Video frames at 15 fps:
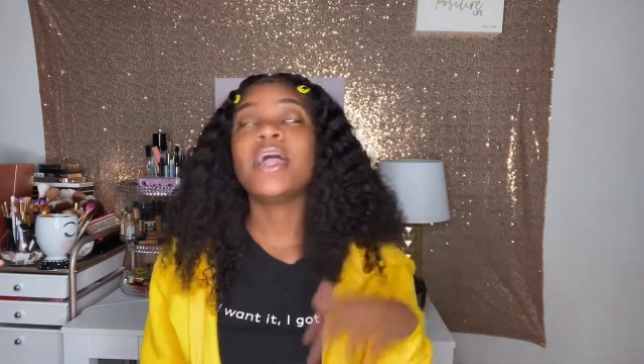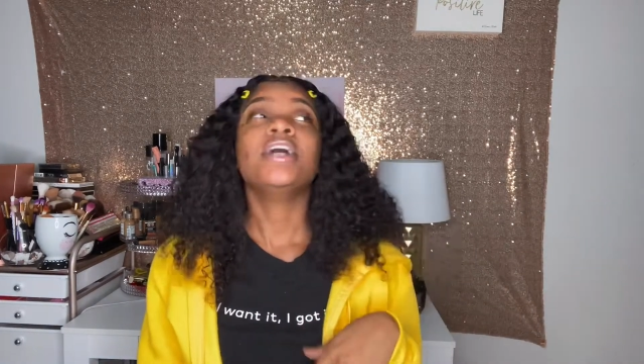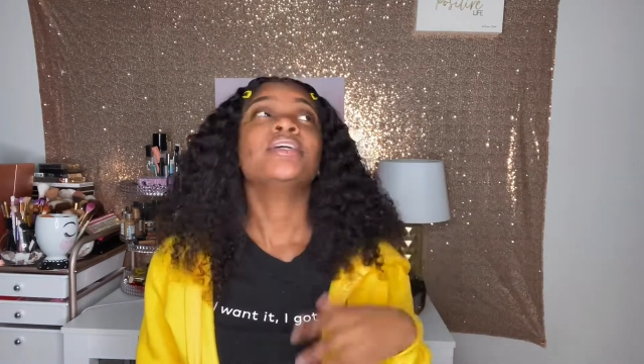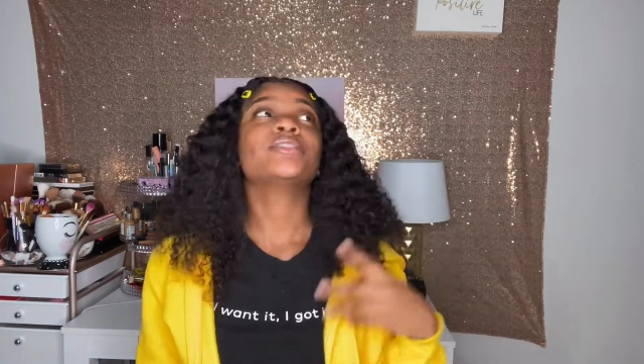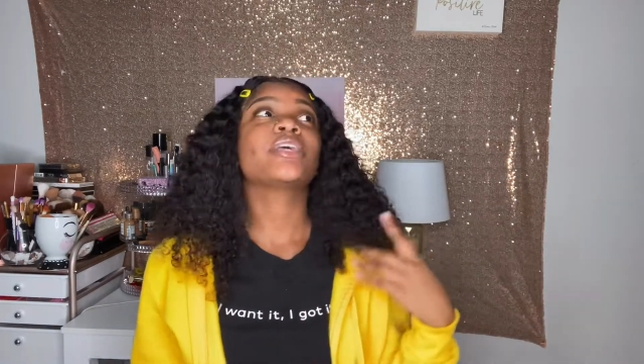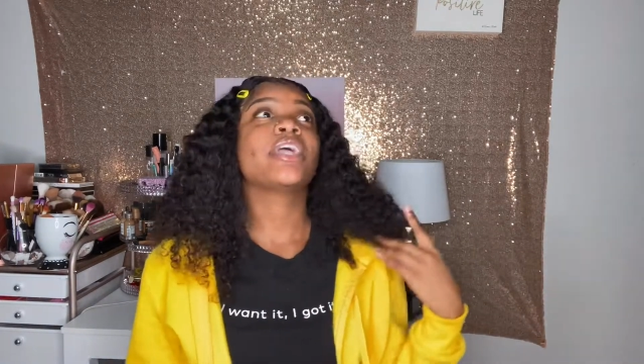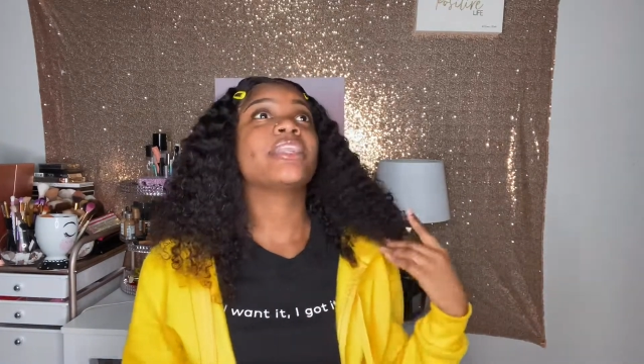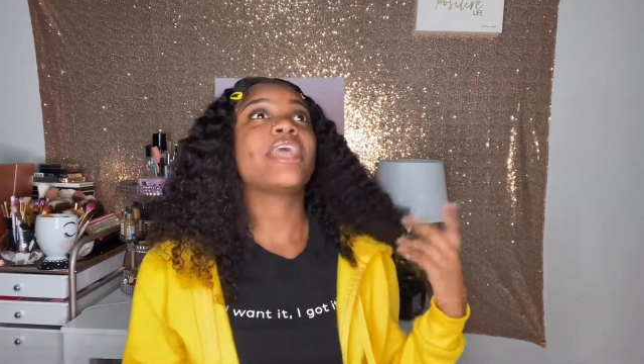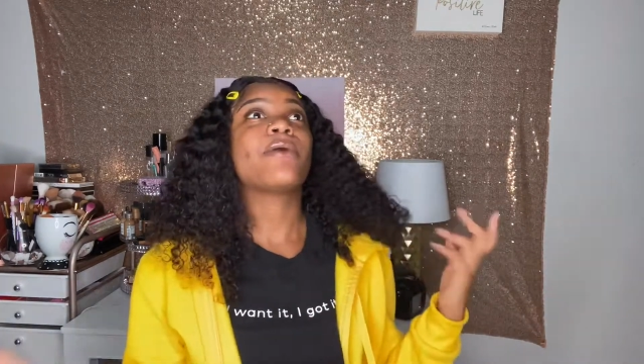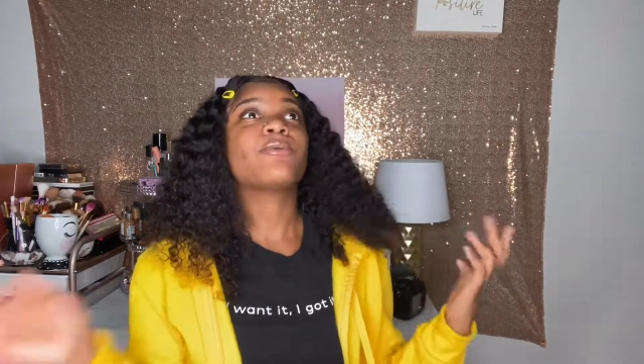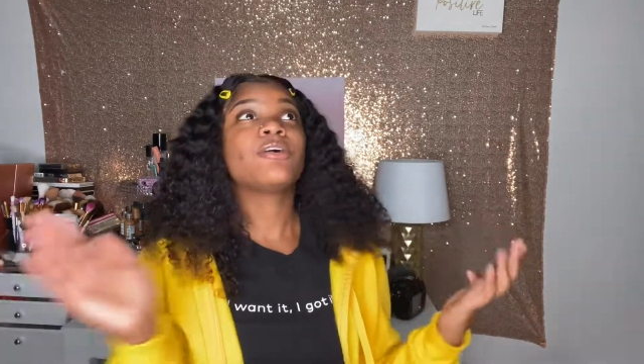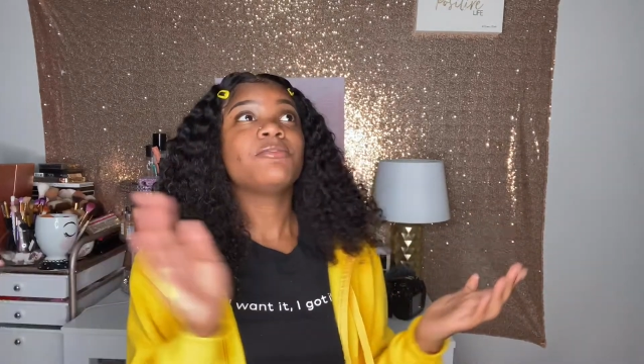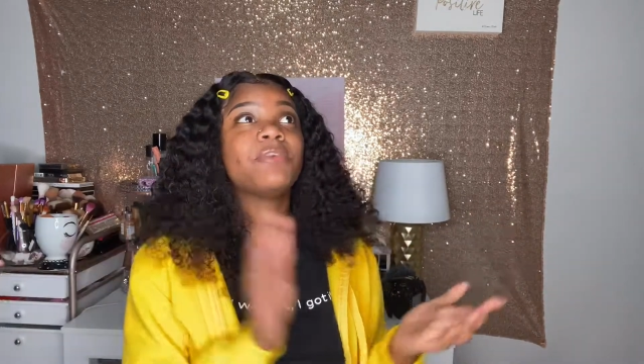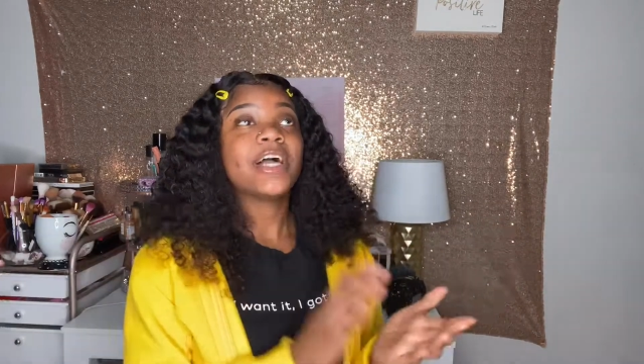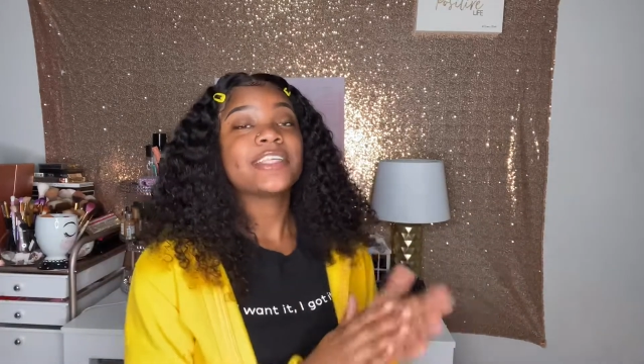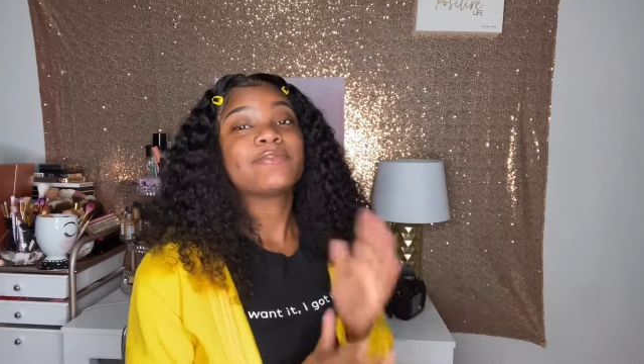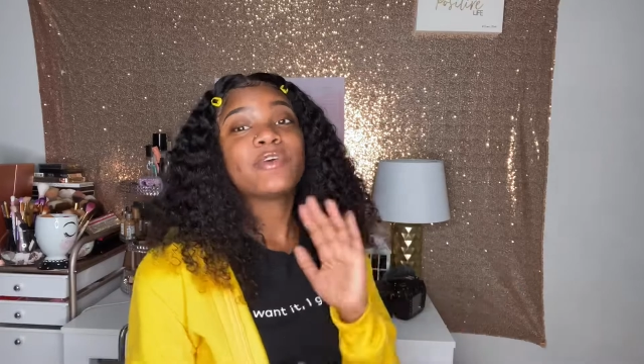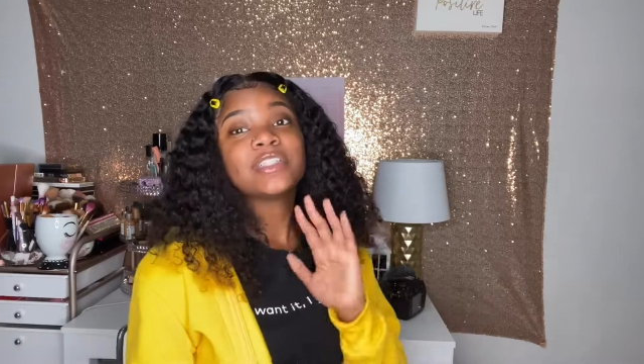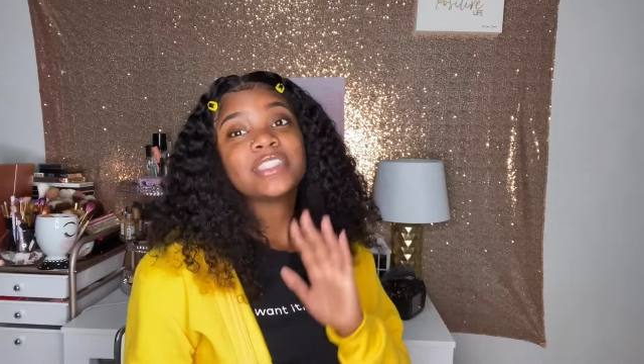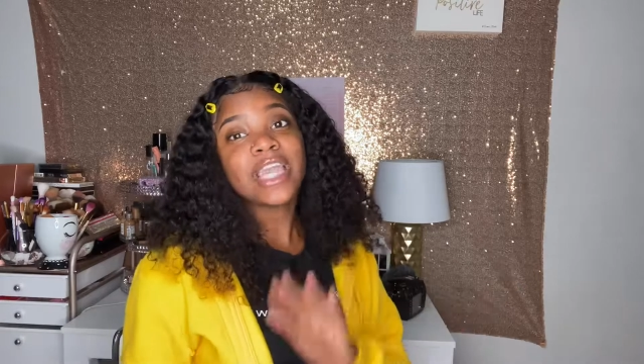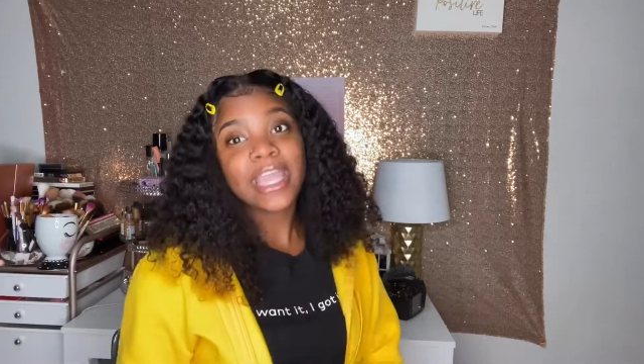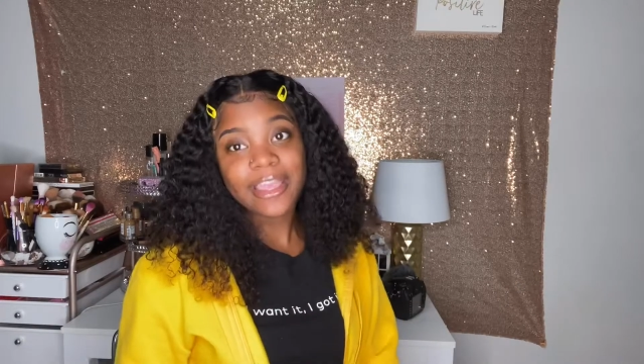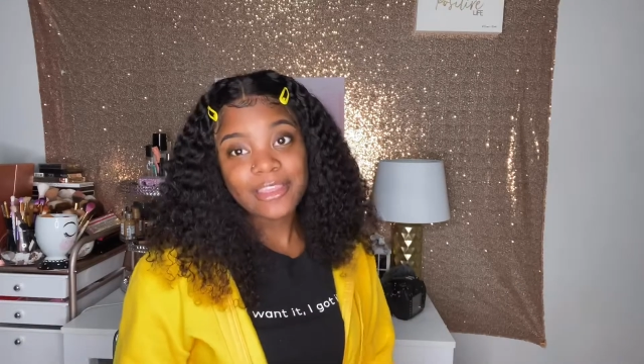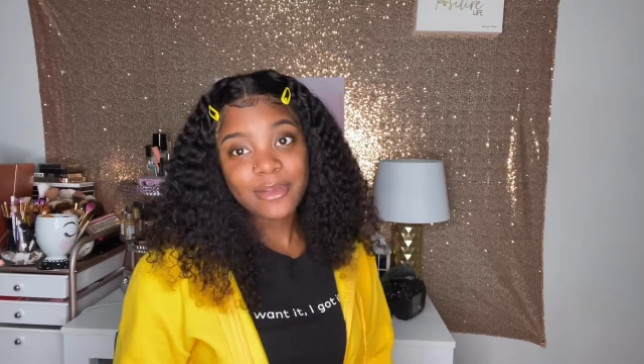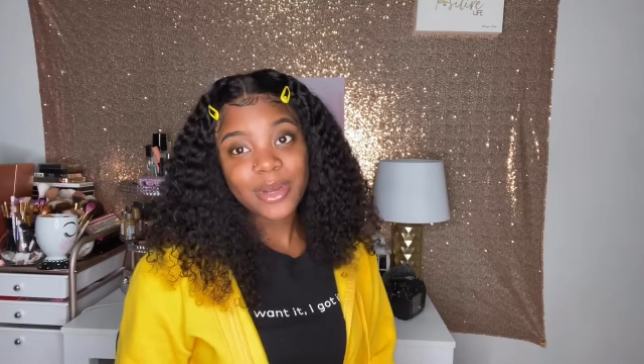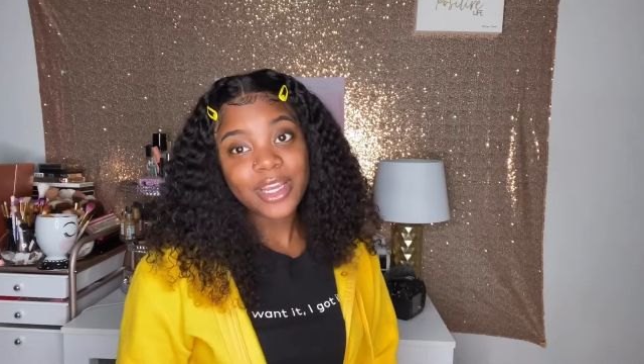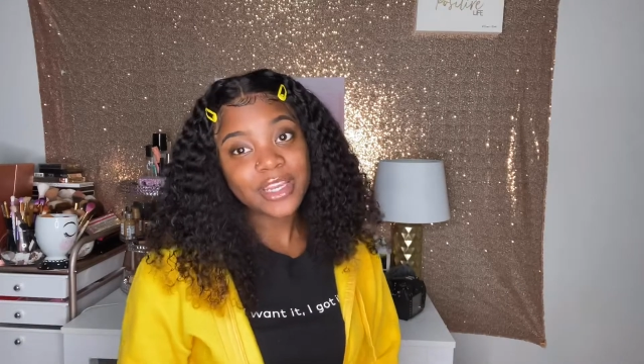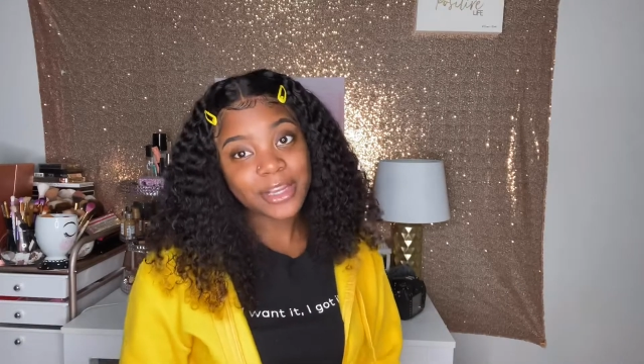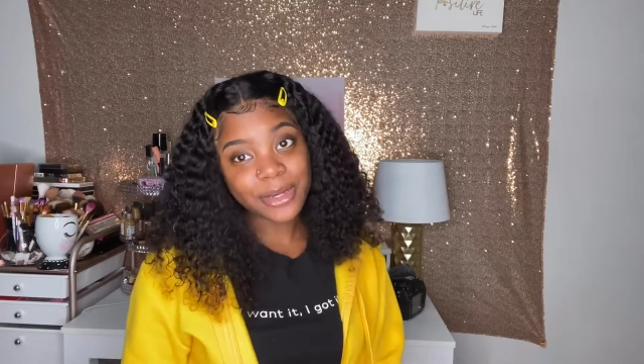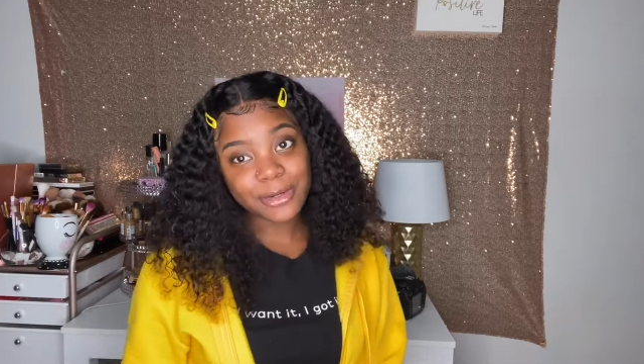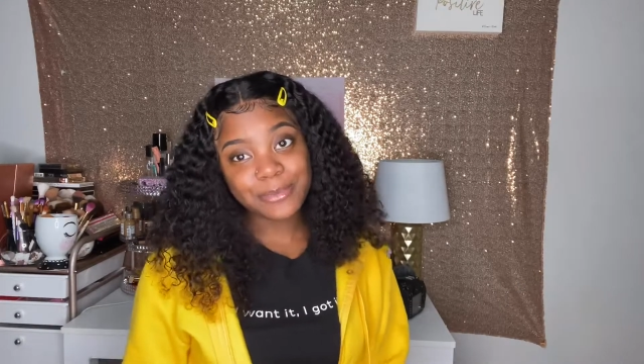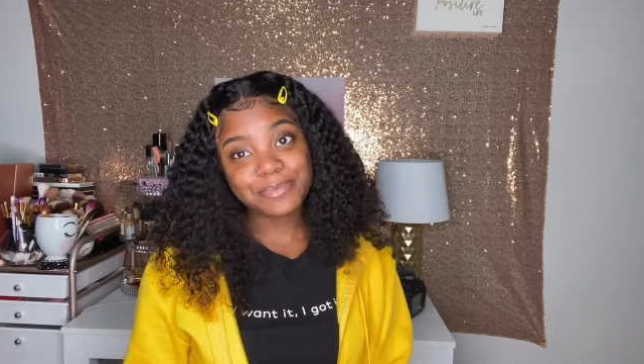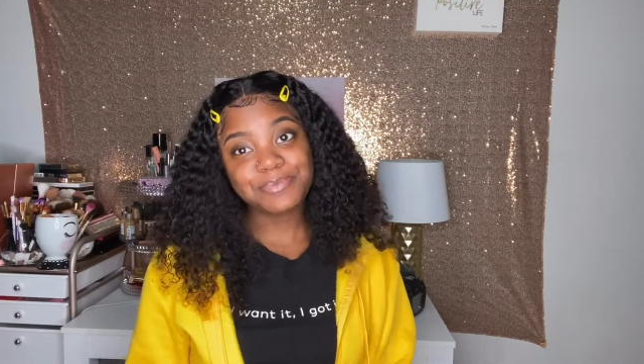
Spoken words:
So yeah, now we're gonna fast forward to 8th grade year.